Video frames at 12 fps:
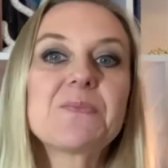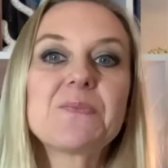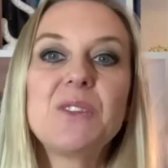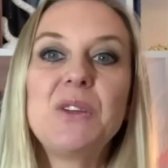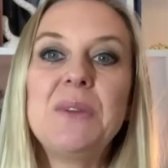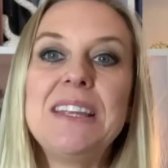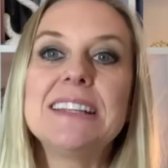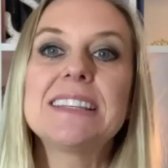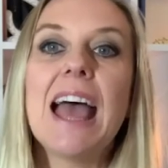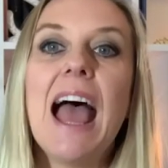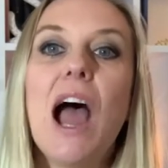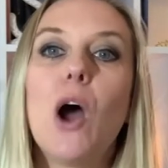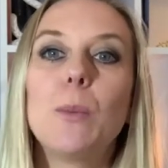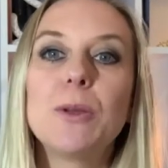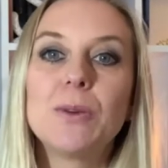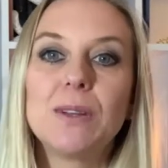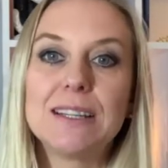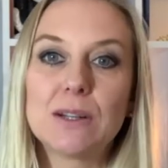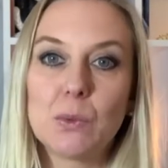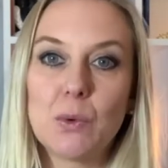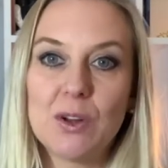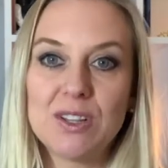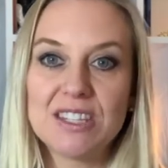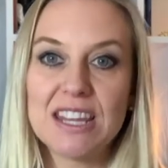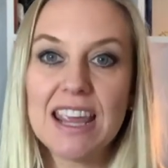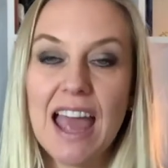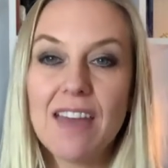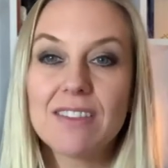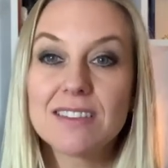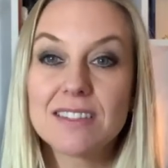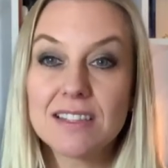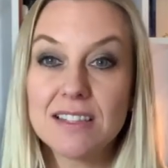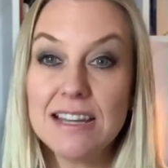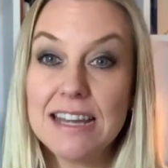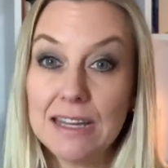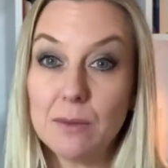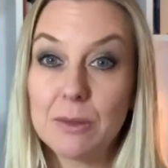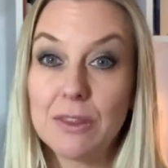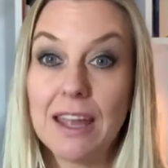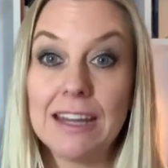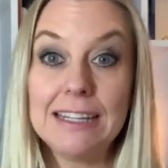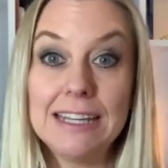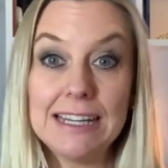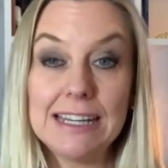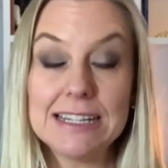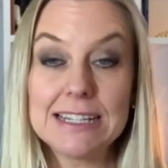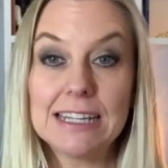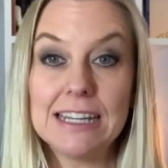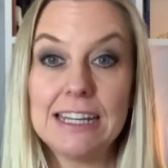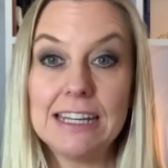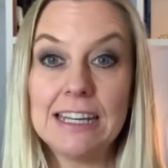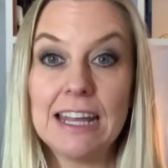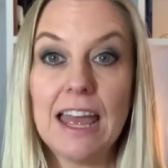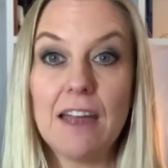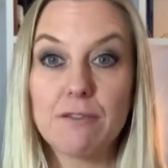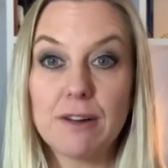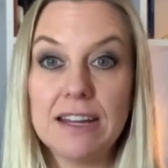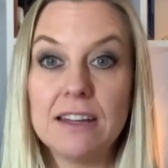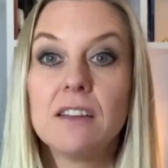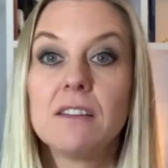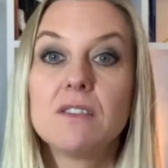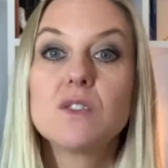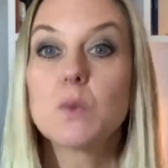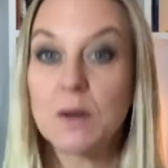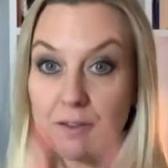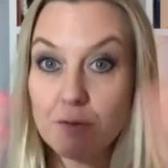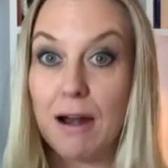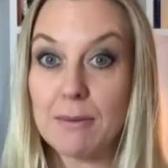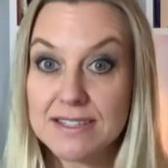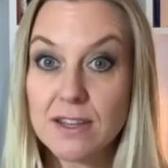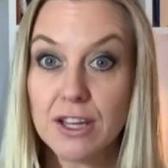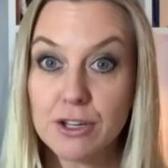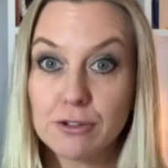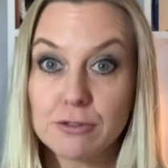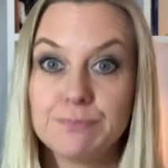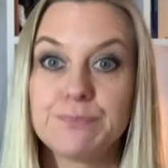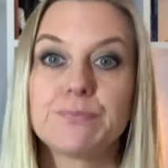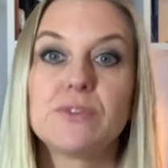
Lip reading: You need to help your little one to get the sleep they need in every 24-hour cycle.